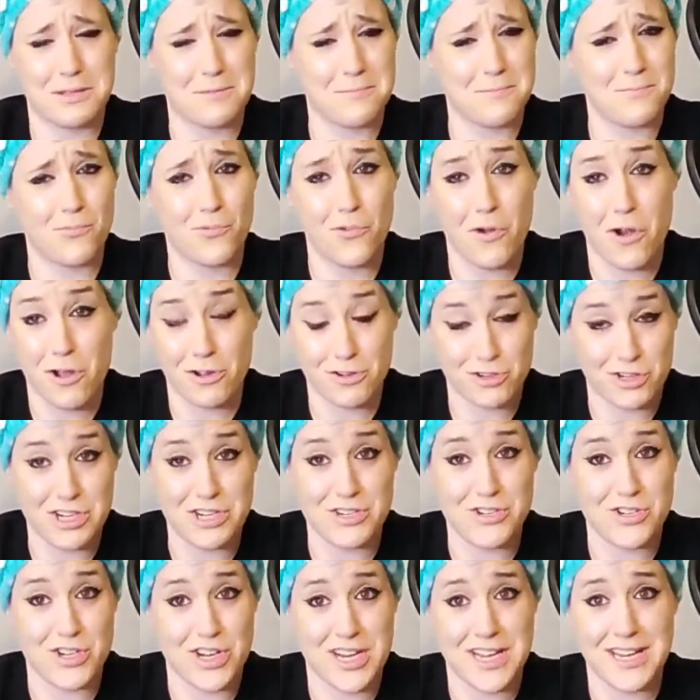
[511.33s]

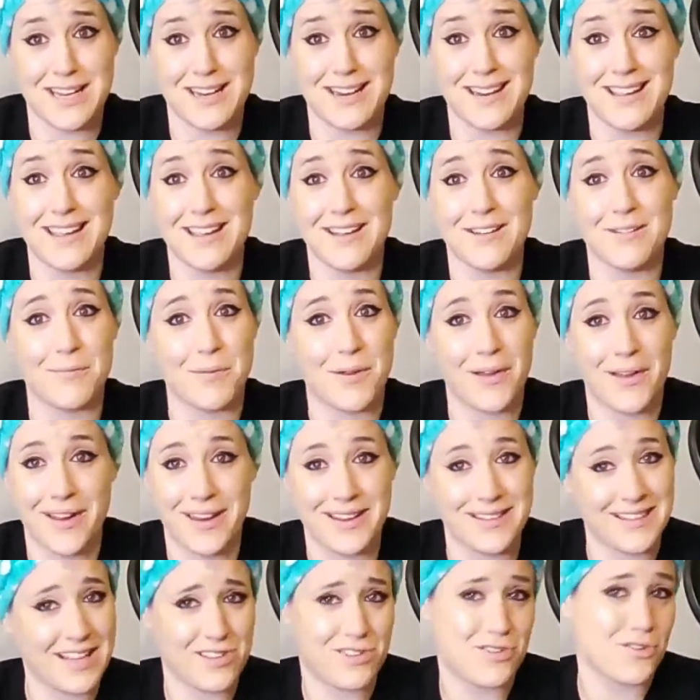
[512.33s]
raunchy shit in it,
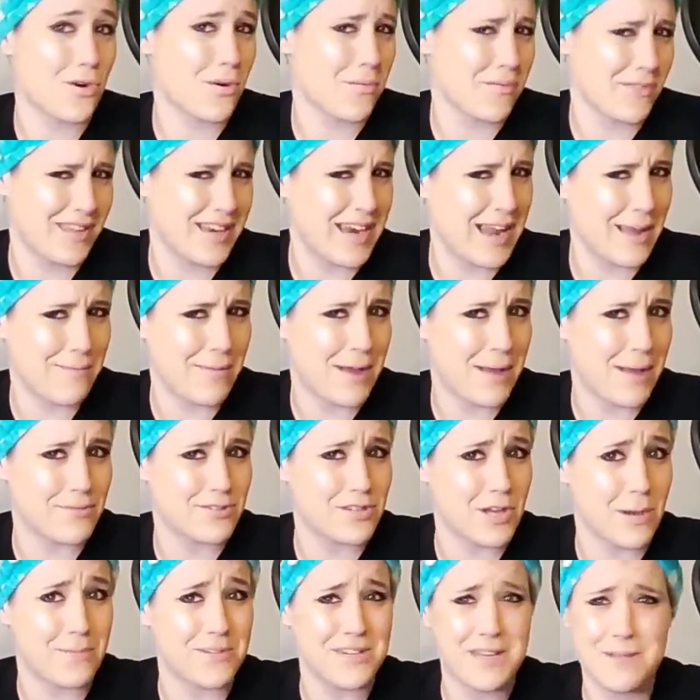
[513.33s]
and that's normally not
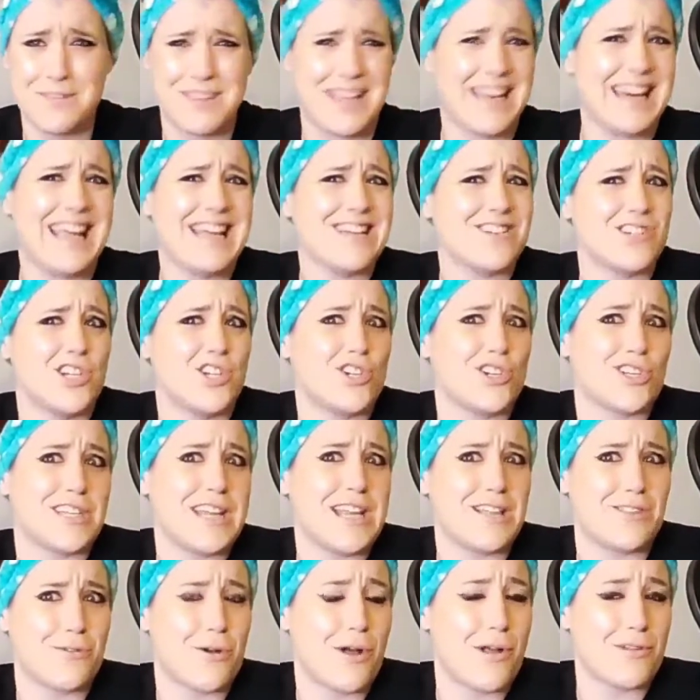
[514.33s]
Mom's cup of tea. But then again, she just
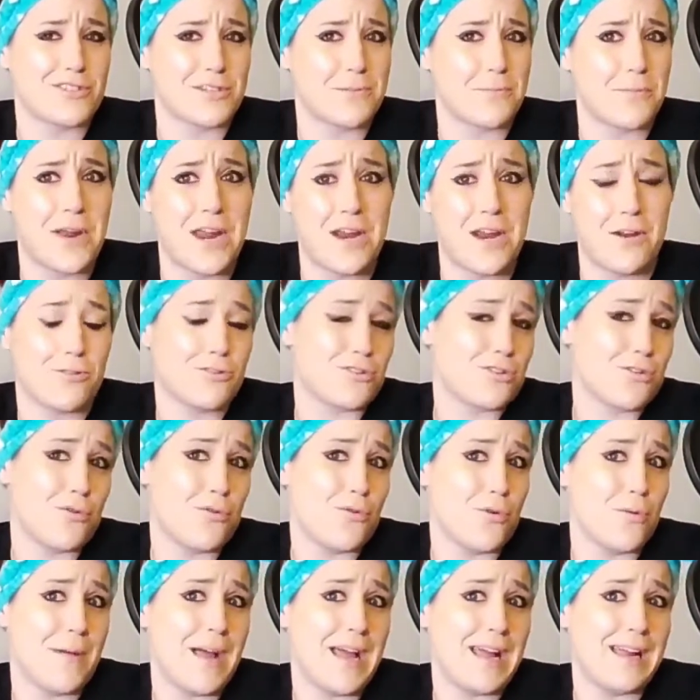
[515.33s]
sat through all of Sopranos, so
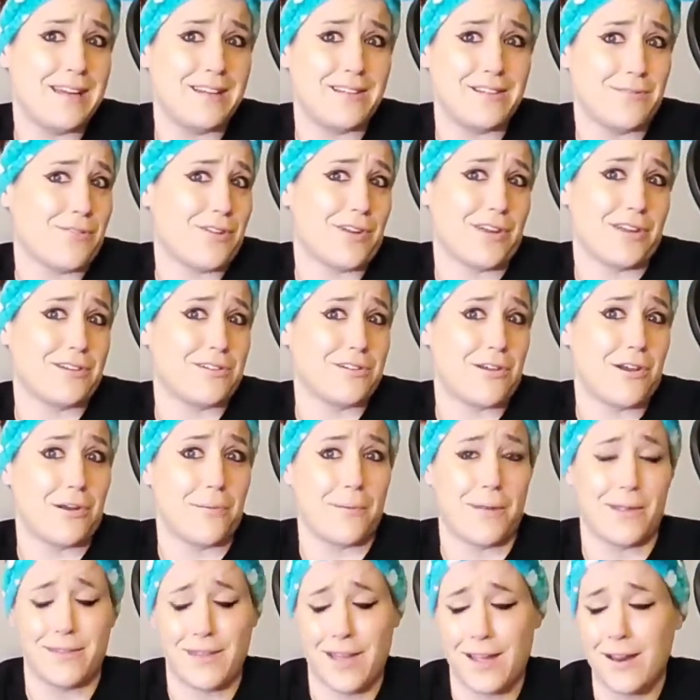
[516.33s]
who am I to fucking talk
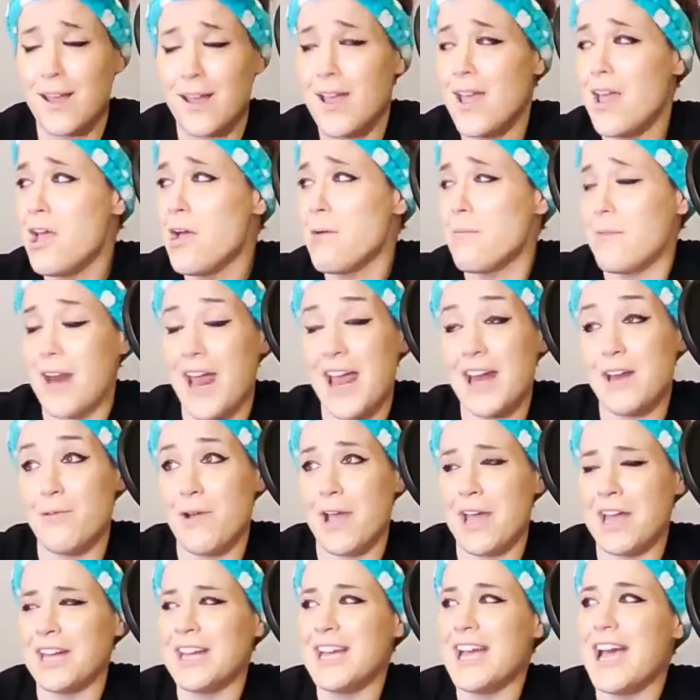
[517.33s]
about that? But
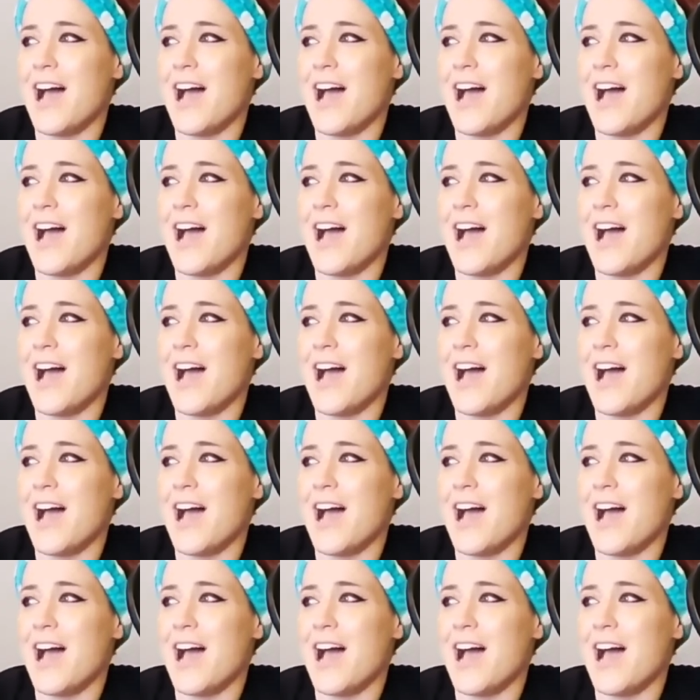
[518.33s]
anyway,